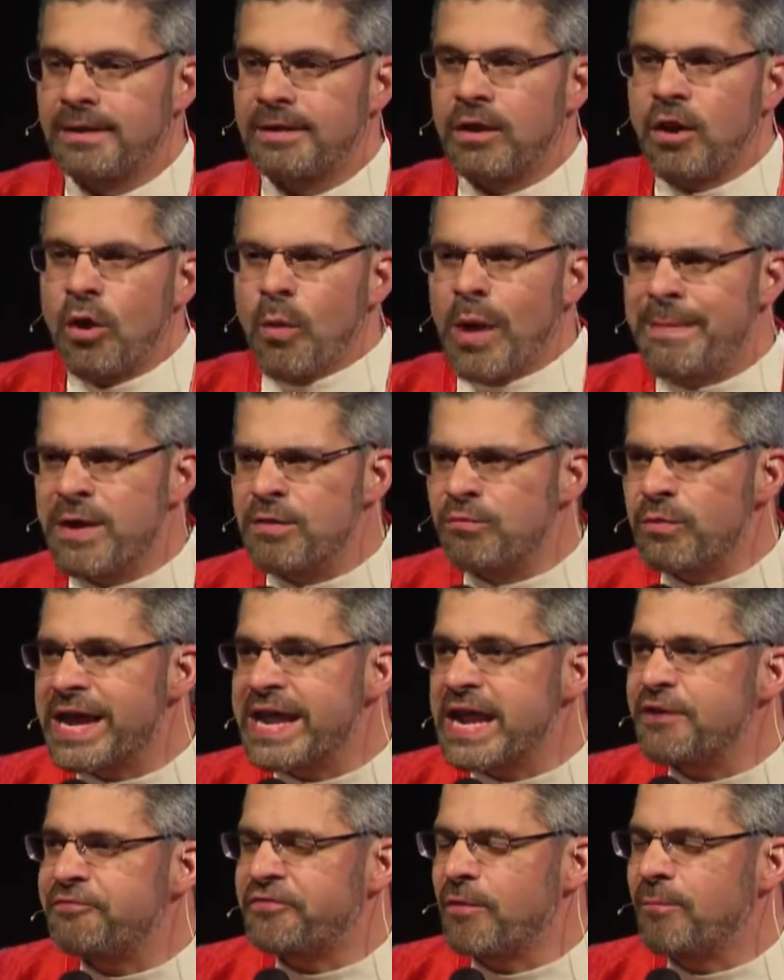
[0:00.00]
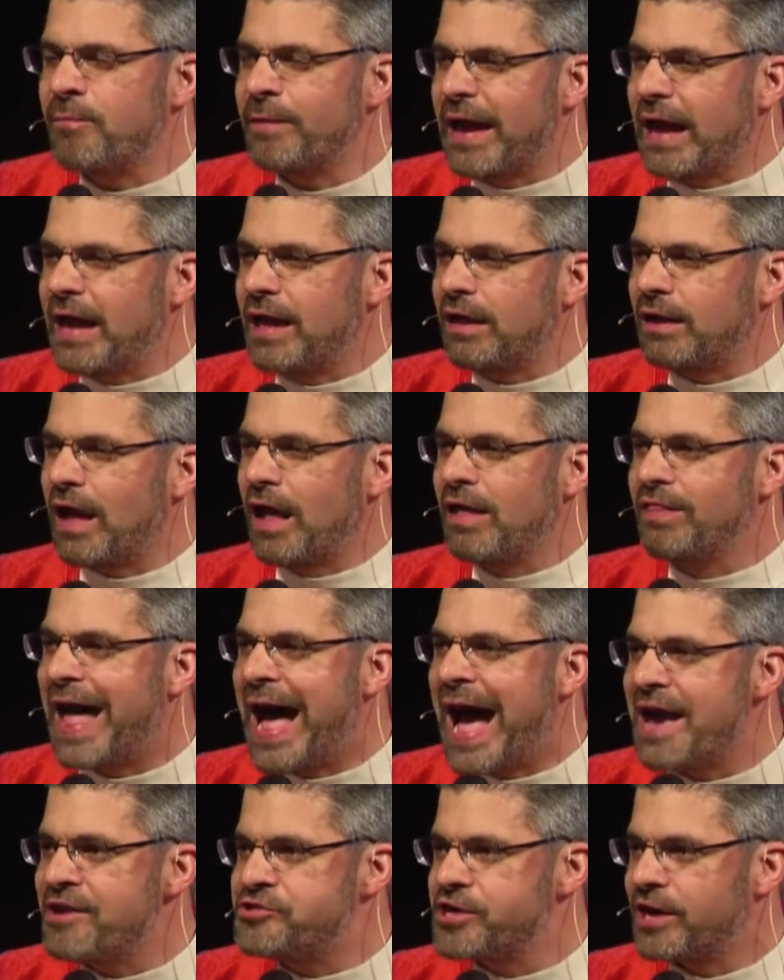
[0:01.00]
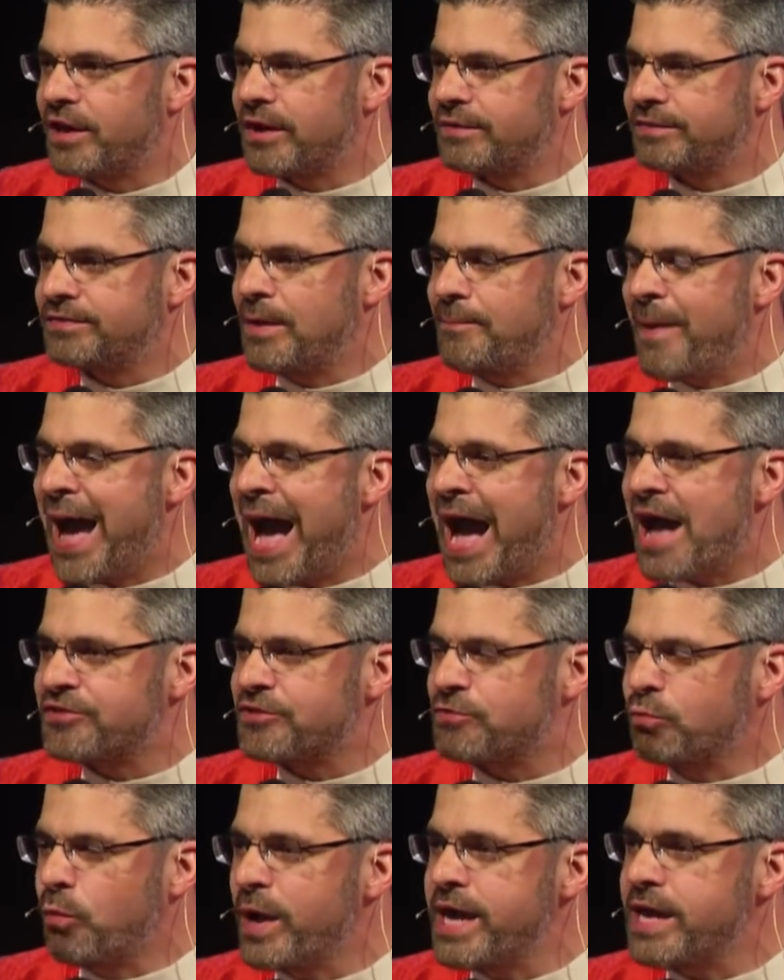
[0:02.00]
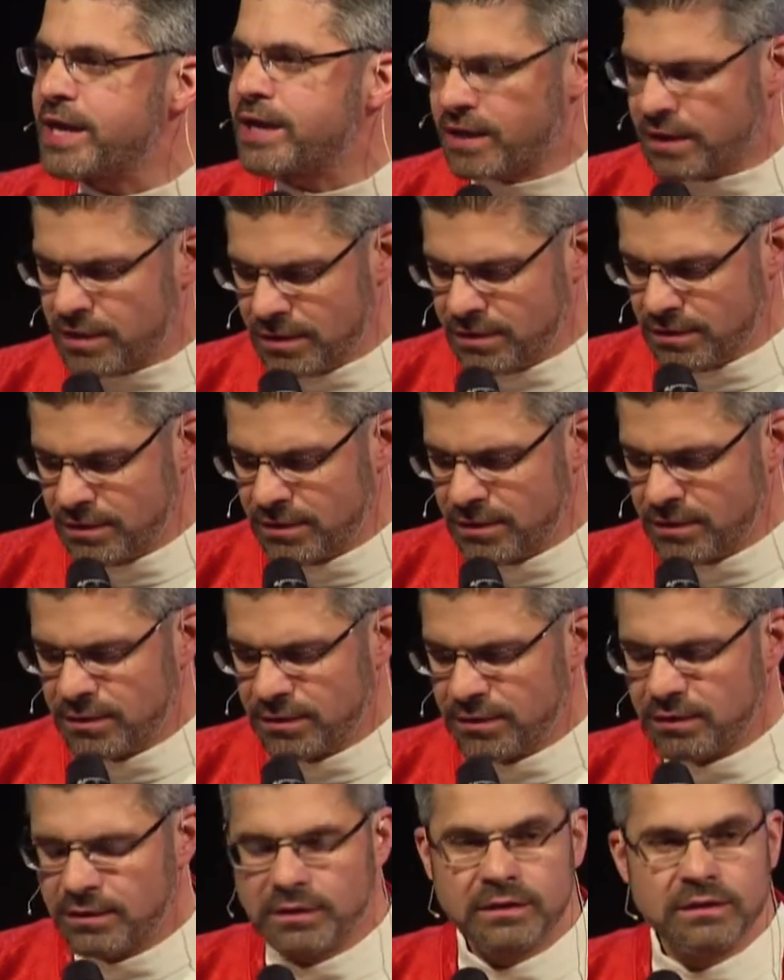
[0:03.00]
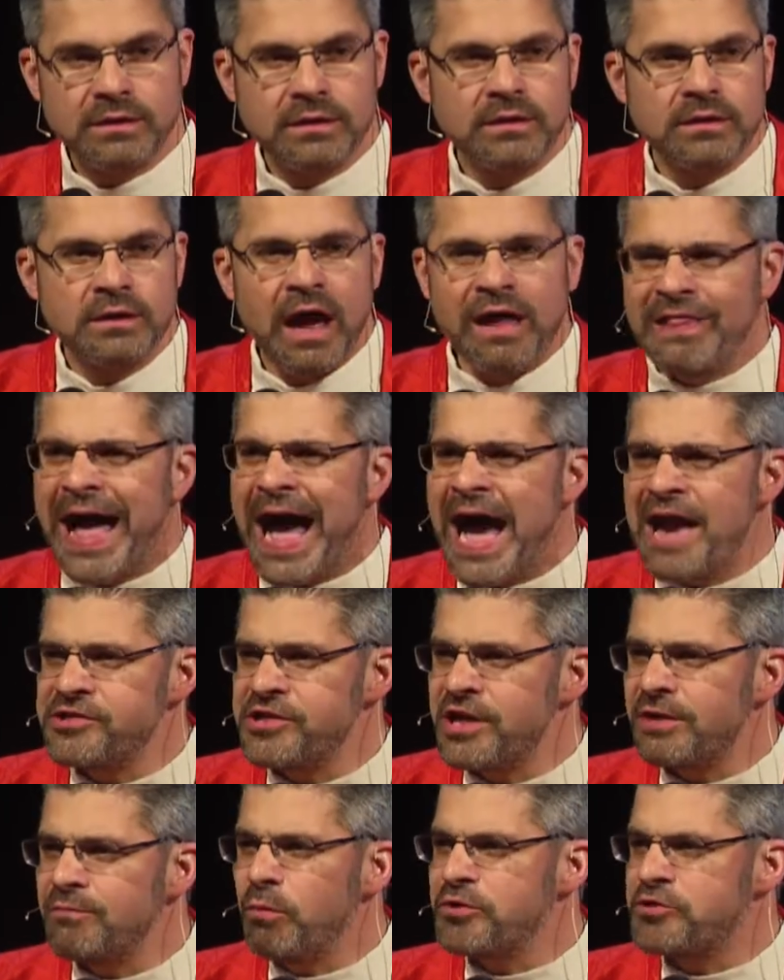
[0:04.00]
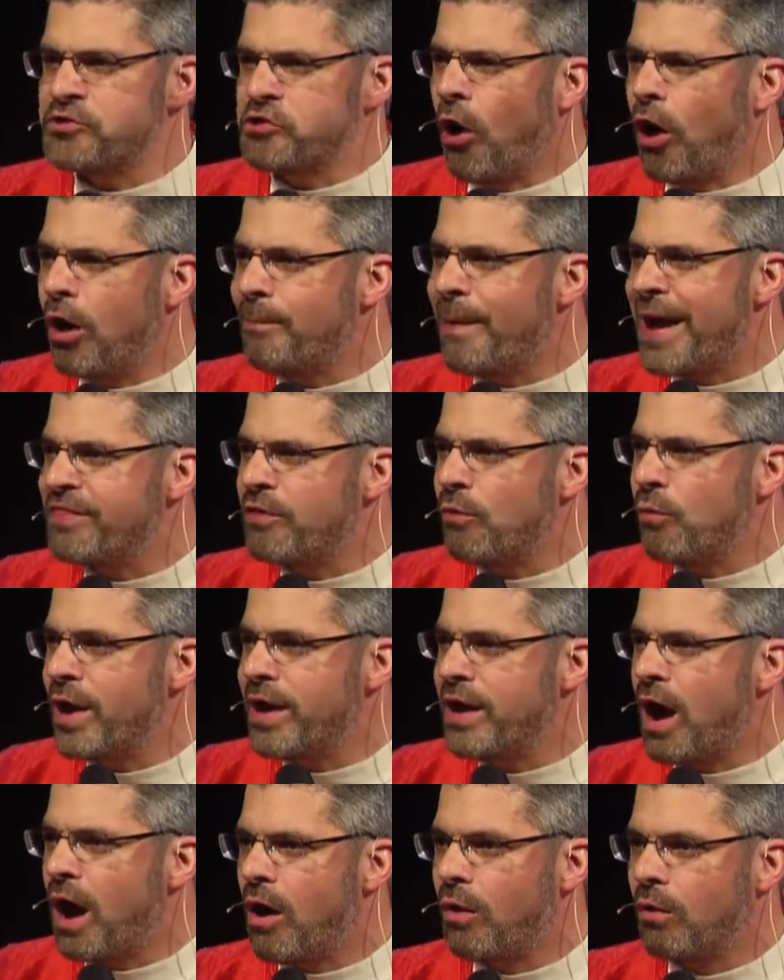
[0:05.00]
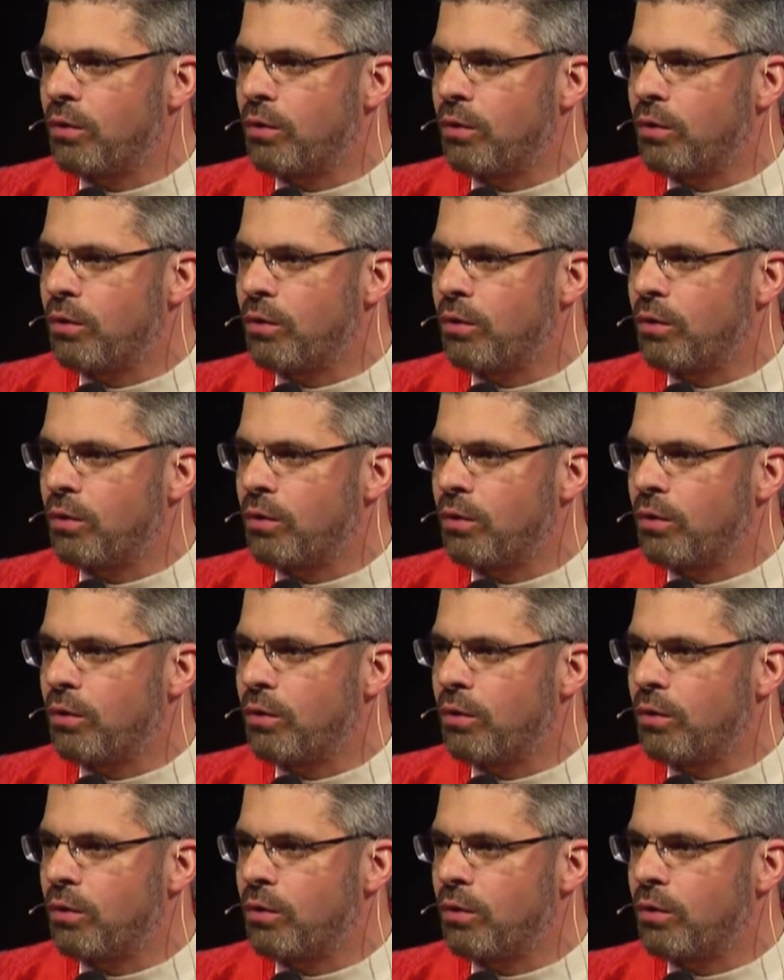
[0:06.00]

We've been reading from Elijah the past week. Elijah was told by the widow,